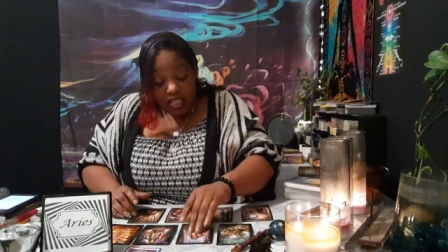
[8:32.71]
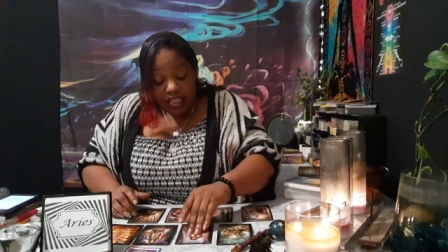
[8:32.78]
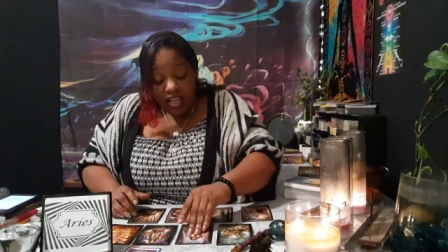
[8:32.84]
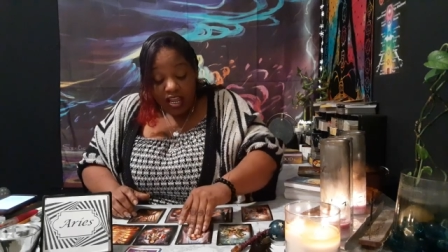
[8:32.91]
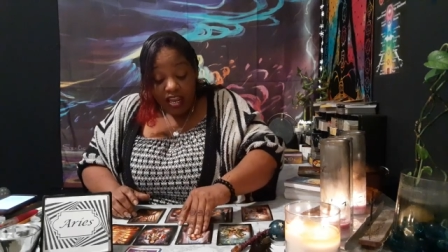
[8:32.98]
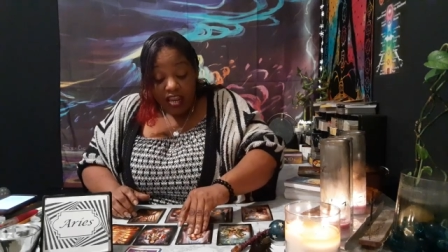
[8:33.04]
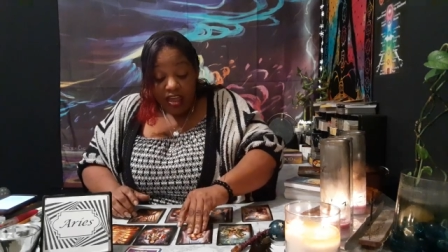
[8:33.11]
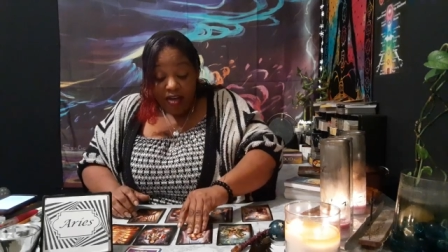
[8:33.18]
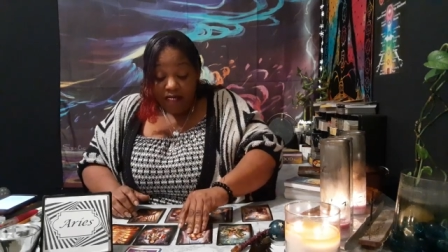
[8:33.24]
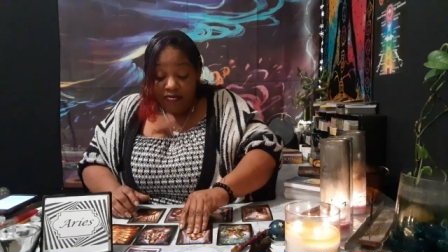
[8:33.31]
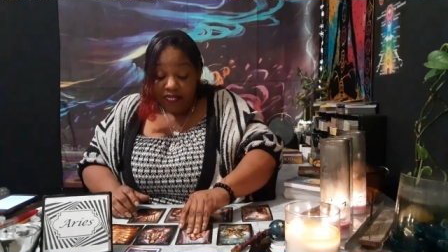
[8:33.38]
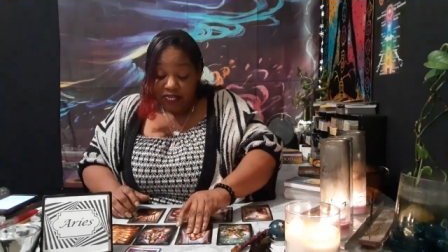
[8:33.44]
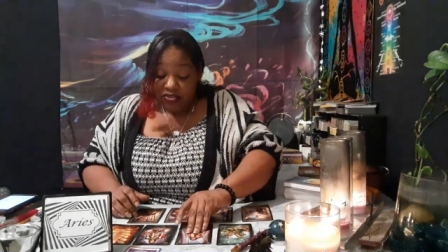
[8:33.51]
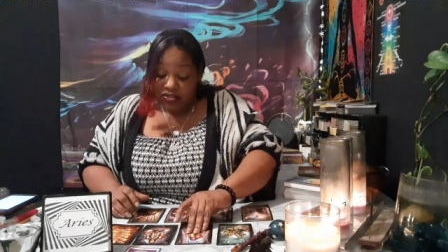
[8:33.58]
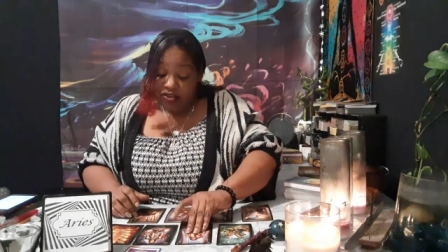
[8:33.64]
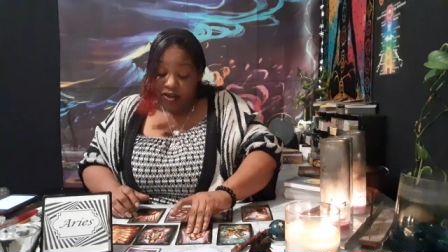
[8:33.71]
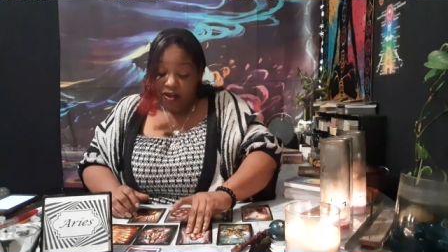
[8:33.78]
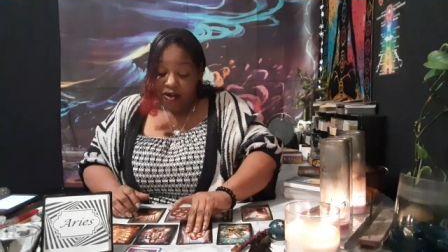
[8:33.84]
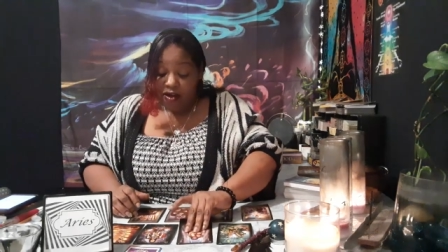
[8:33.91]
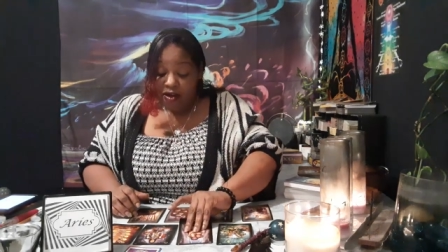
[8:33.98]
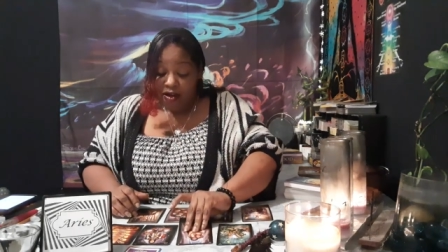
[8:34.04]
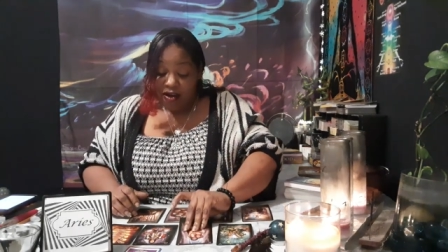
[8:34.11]
The Lover's
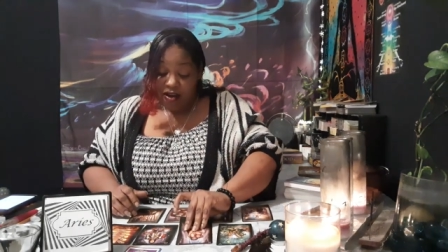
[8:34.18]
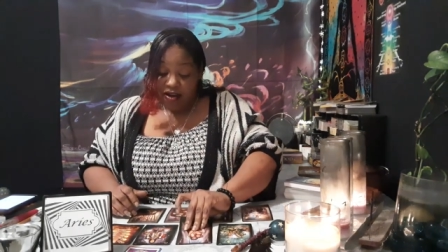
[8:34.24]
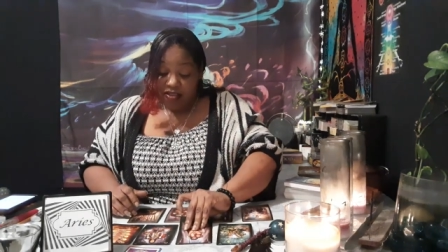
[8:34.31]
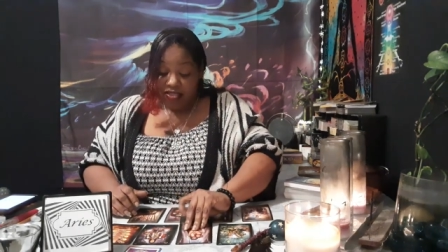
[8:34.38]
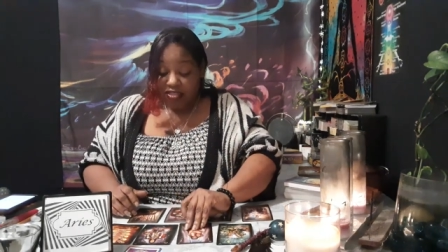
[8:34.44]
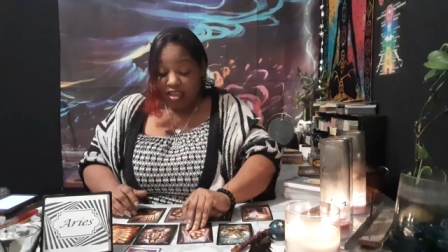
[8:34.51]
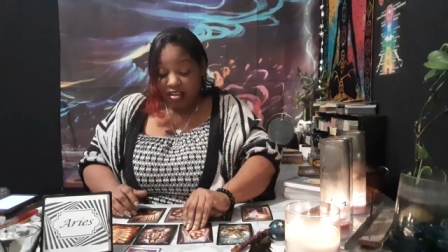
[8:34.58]
card.